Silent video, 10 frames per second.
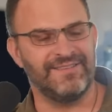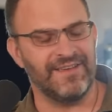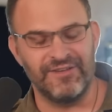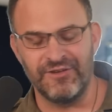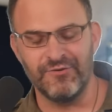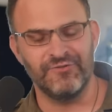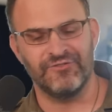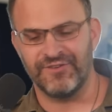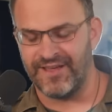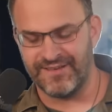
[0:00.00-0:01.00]
It's a
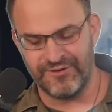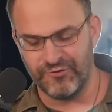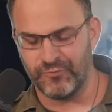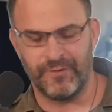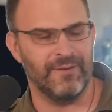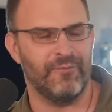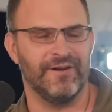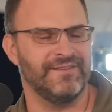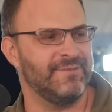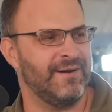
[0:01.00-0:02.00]
huge prayer
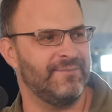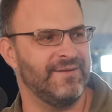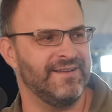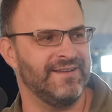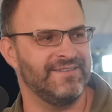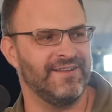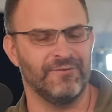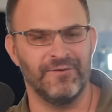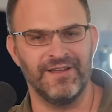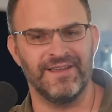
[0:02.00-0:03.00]
point, in my opinion. Yeah. That
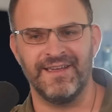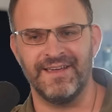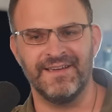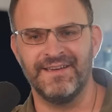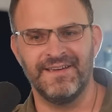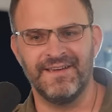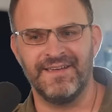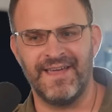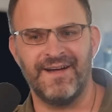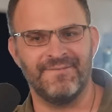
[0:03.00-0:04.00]
really.
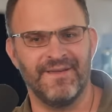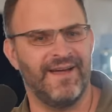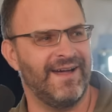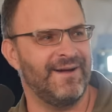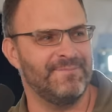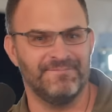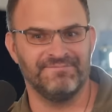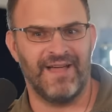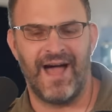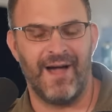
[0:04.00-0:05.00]
Yeah,
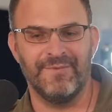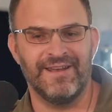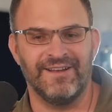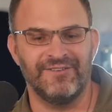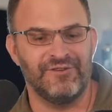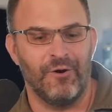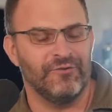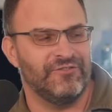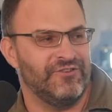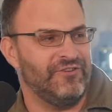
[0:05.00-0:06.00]
I mean, I
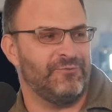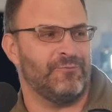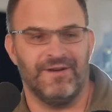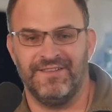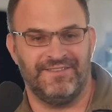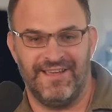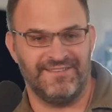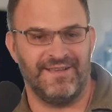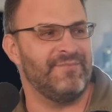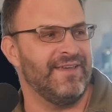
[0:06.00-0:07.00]
don't just want to say
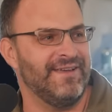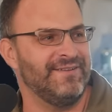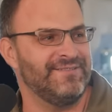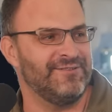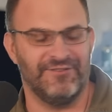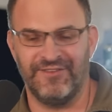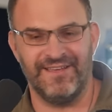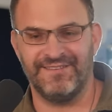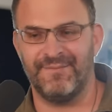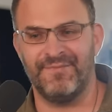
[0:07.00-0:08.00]
something to say
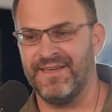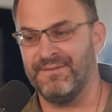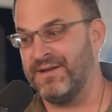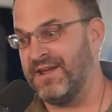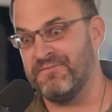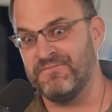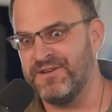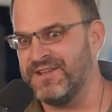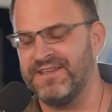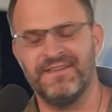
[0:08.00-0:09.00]
sure. something, but I really...